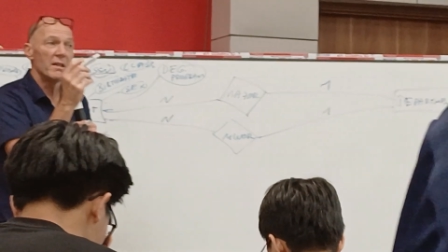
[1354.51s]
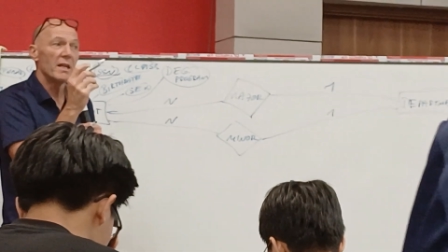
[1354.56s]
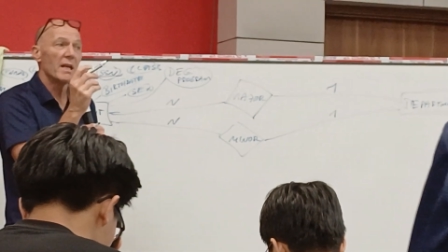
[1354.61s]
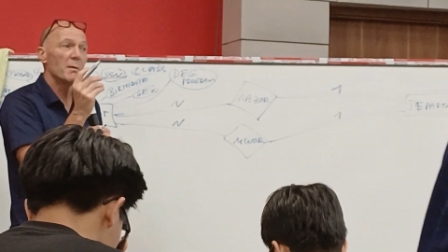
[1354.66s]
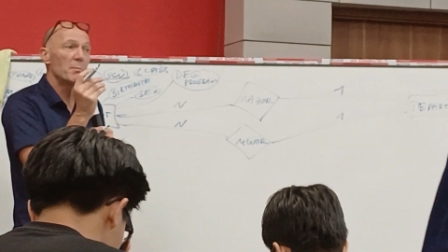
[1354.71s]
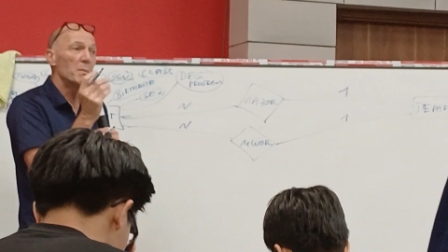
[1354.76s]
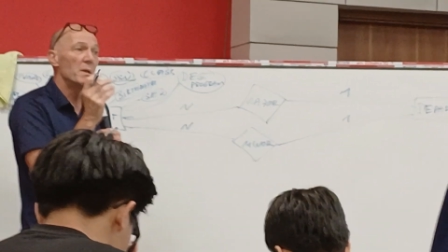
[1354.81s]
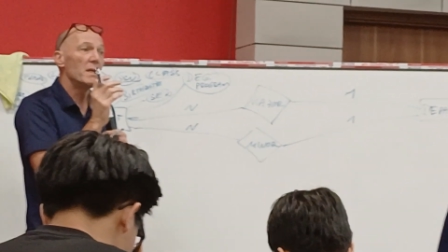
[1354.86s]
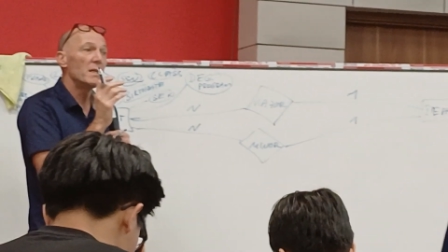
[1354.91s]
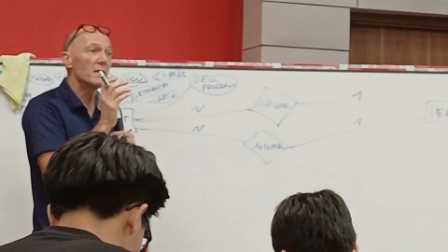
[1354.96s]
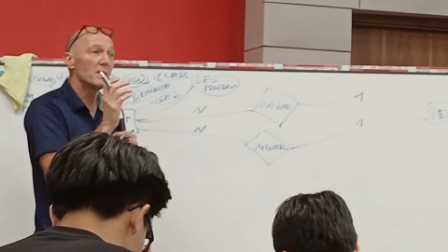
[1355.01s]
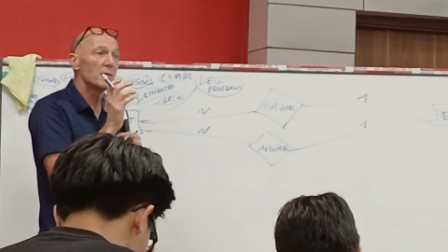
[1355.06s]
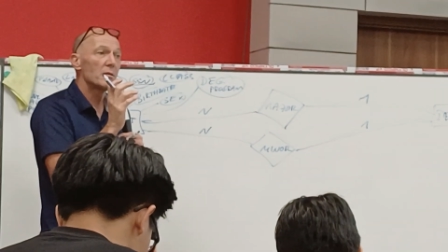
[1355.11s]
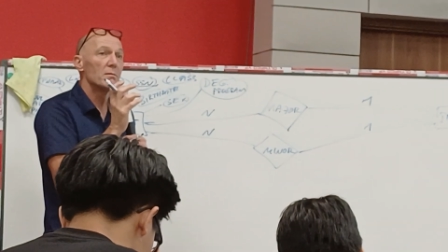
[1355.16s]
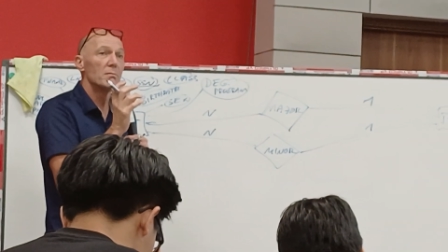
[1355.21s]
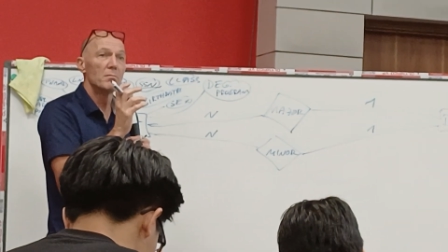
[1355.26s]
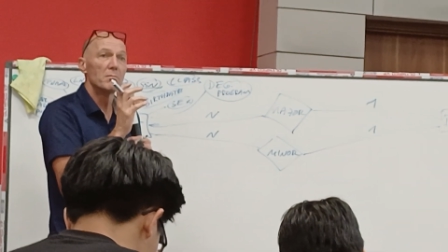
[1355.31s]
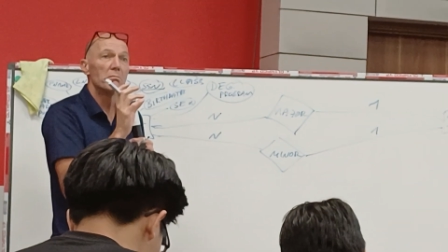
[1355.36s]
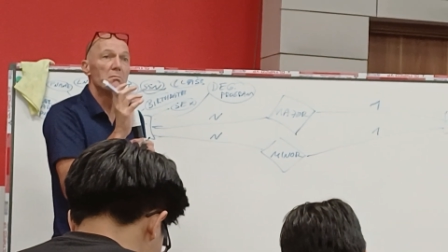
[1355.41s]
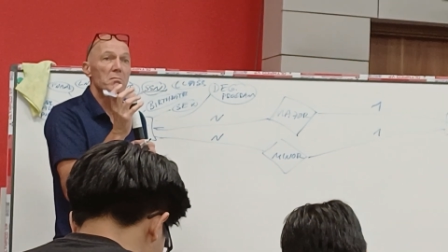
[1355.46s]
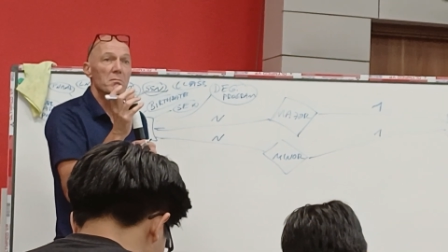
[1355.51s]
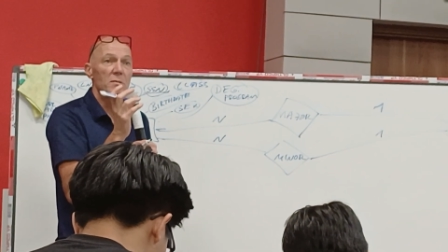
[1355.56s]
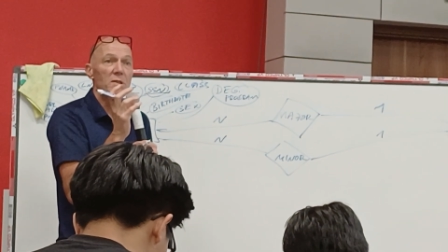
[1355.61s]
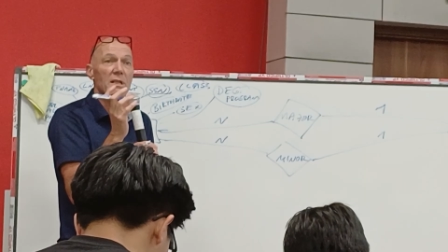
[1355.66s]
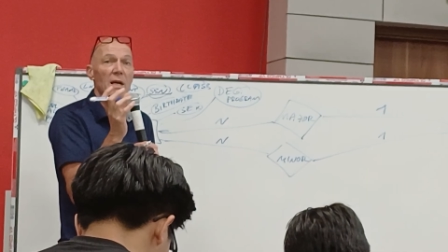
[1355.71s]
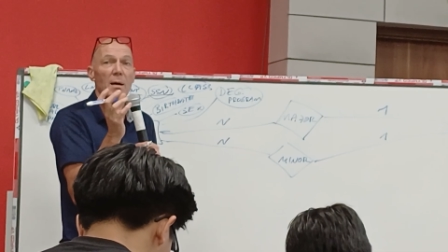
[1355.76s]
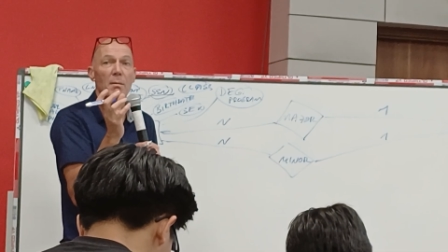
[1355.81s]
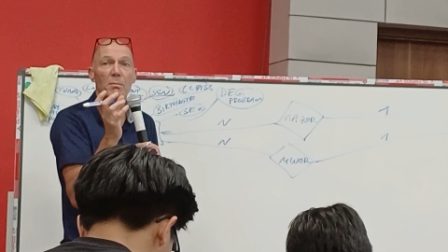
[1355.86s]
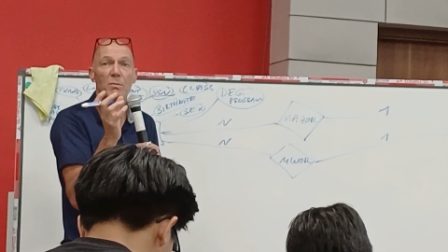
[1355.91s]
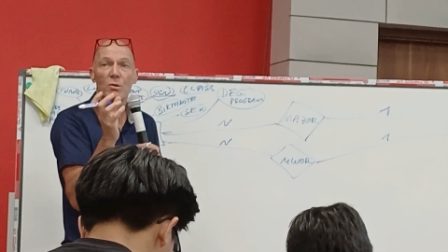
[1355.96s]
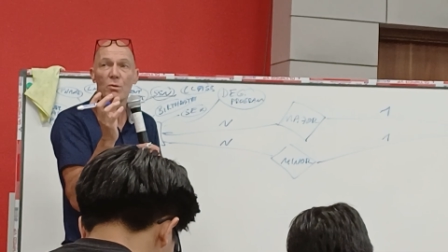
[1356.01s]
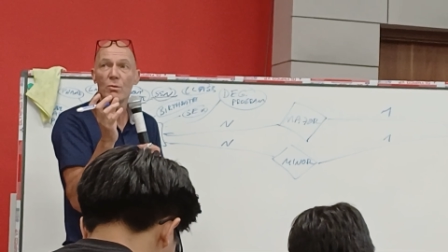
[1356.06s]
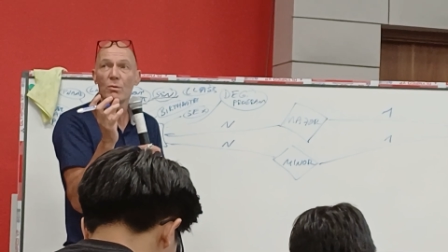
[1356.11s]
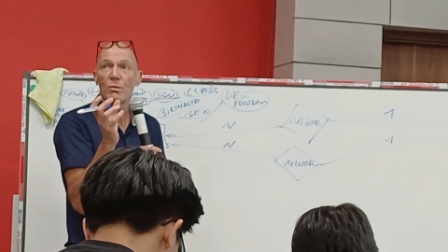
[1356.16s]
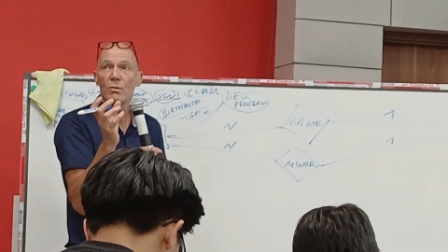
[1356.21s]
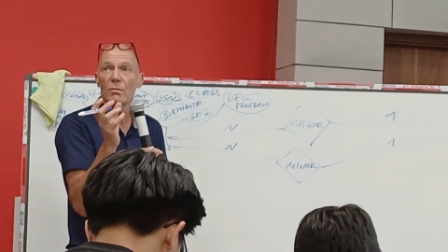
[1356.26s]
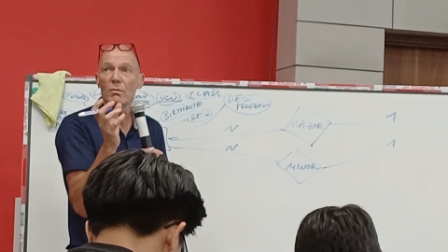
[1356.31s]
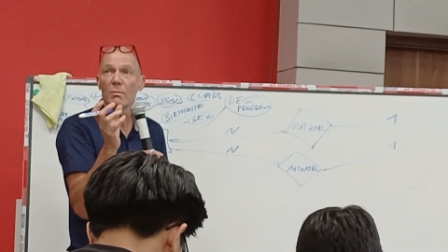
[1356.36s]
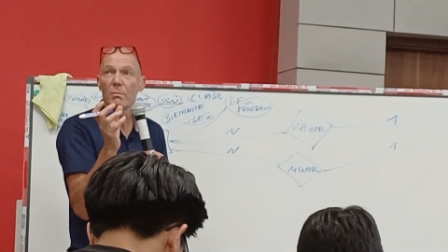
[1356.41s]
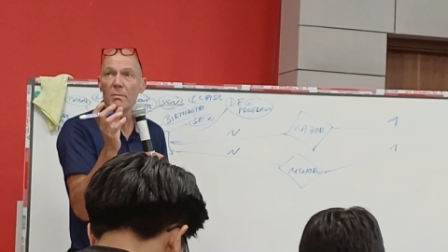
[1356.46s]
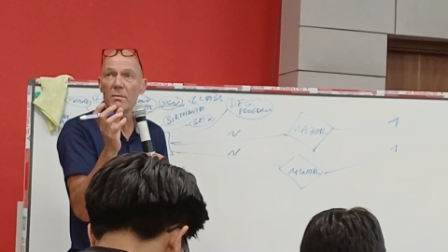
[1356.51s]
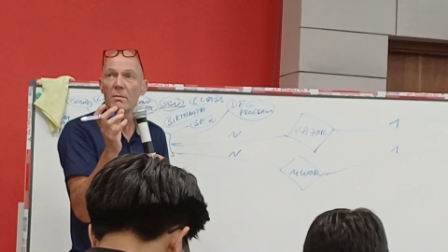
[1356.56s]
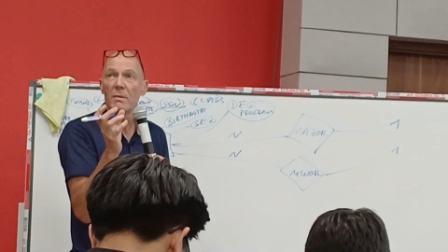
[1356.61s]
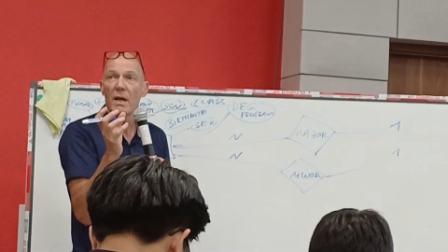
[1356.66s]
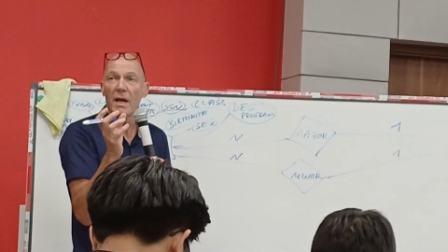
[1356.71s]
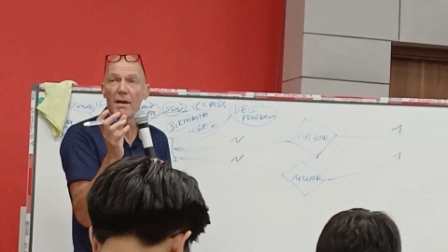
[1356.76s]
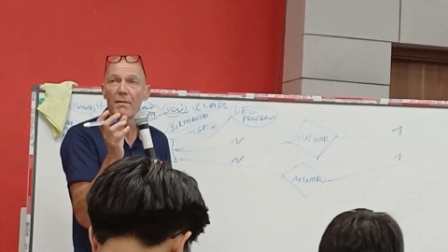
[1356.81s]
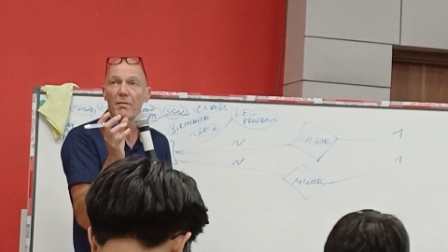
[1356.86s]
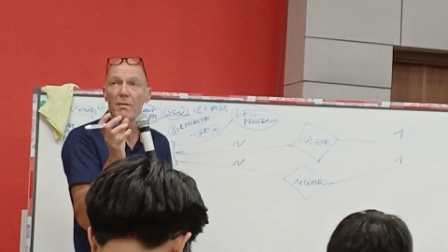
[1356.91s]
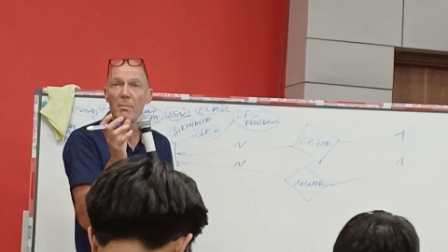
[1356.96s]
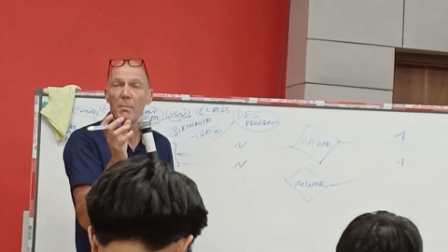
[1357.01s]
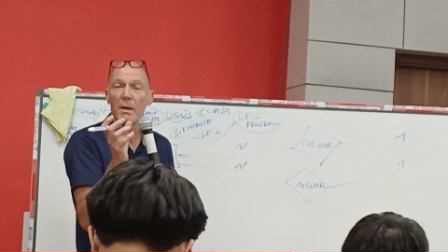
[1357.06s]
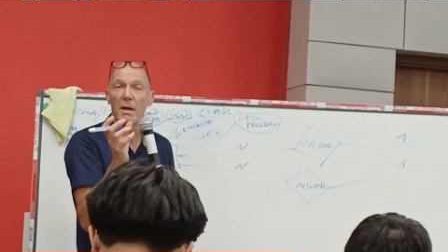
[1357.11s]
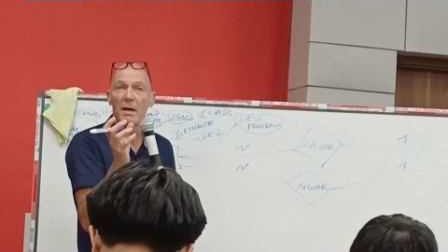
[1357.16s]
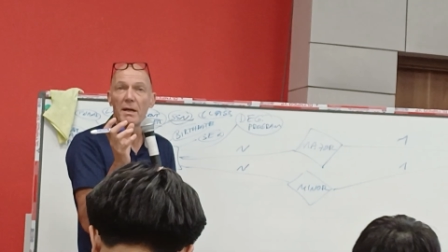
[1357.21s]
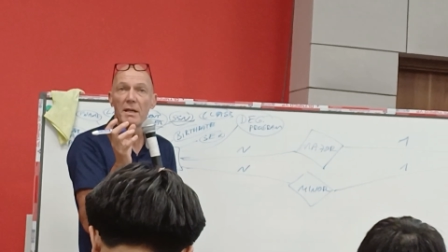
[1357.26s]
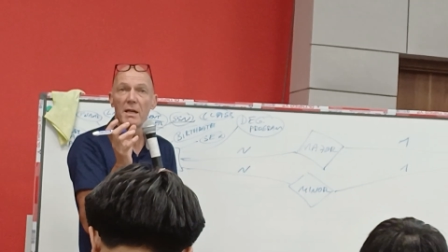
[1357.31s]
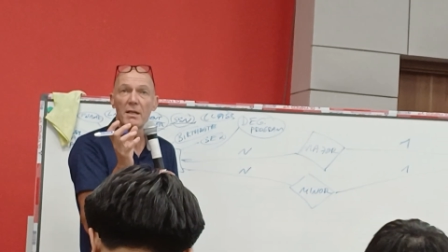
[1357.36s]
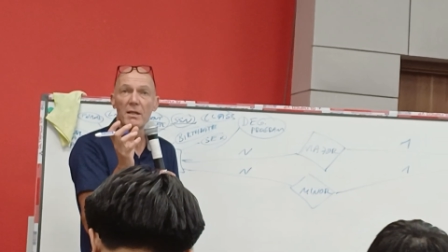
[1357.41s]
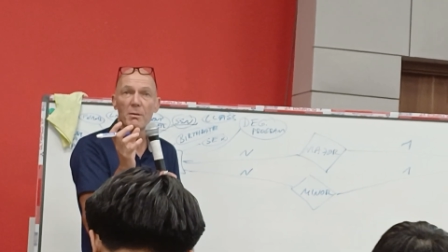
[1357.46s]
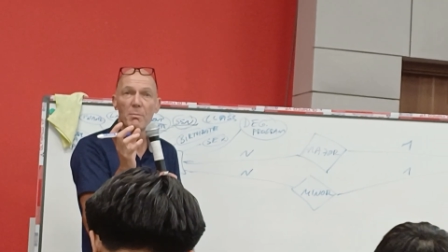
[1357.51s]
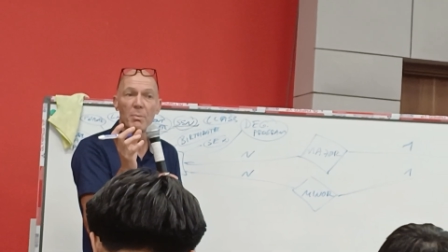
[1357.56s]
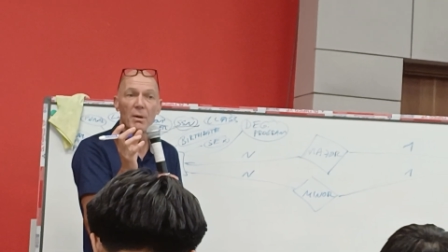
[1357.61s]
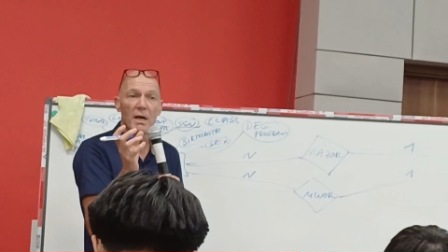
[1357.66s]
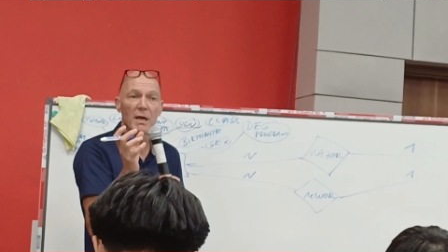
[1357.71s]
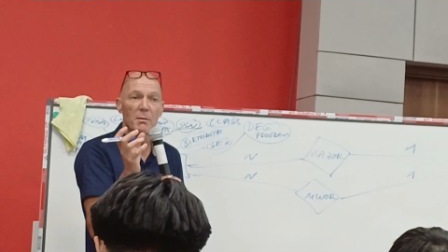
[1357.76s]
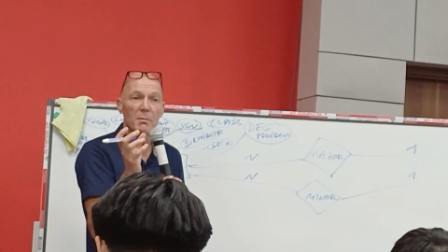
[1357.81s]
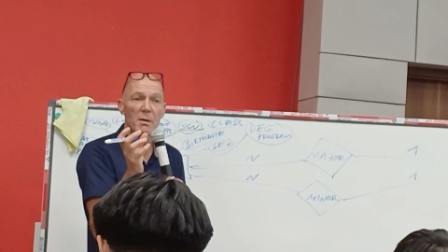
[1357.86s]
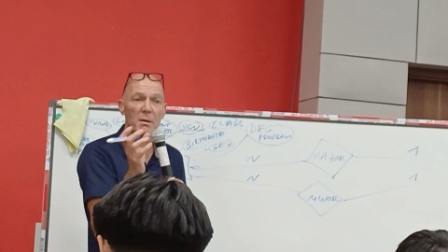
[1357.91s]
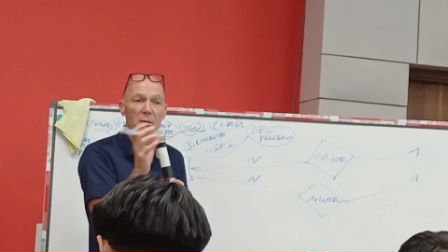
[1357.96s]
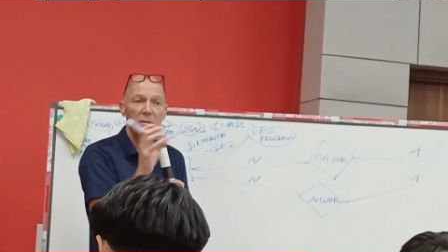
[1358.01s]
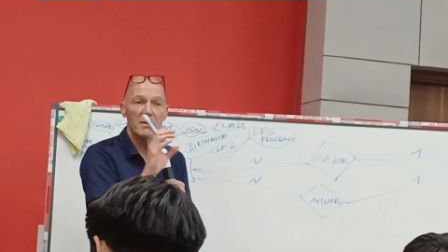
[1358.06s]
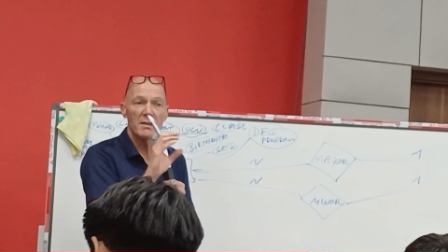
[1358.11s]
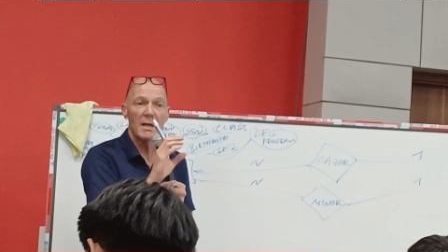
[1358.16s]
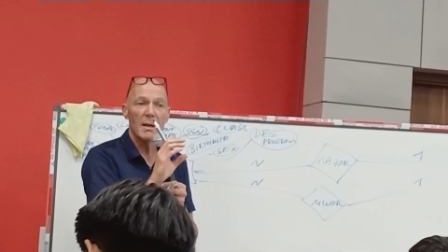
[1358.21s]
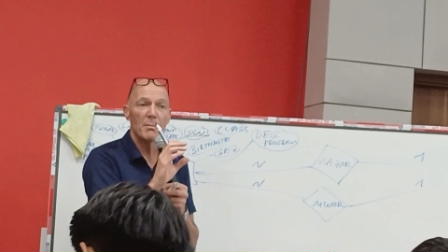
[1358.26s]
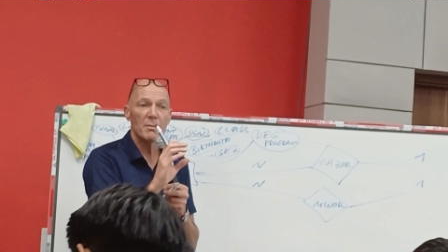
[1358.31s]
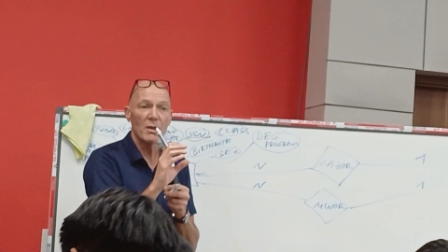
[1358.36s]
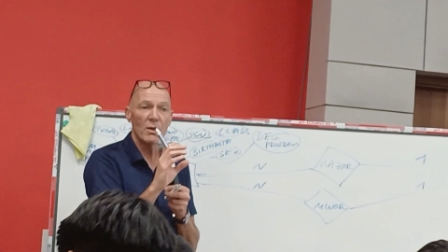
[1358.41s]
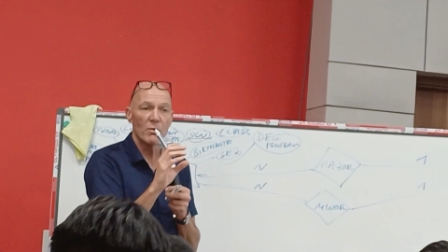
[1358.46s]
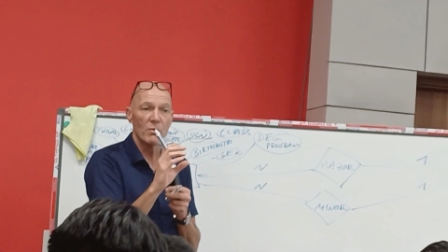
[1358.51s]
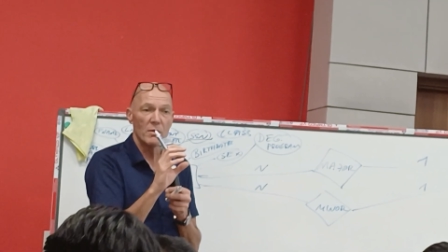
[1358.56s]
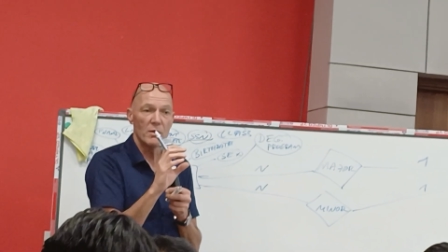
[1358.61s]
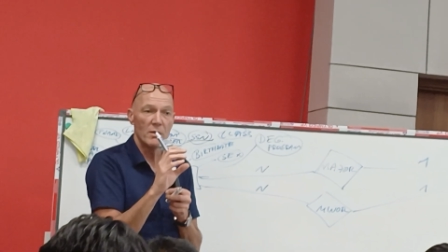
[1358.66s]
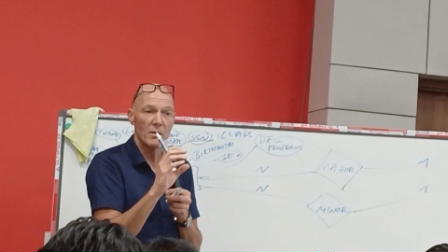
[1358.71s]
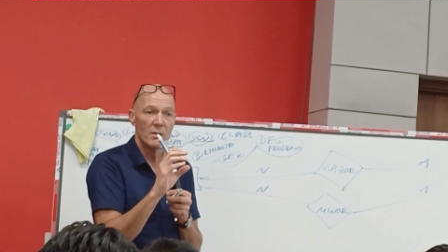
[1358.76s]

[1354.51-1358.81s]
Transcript: That means some do have a minor department, some don't.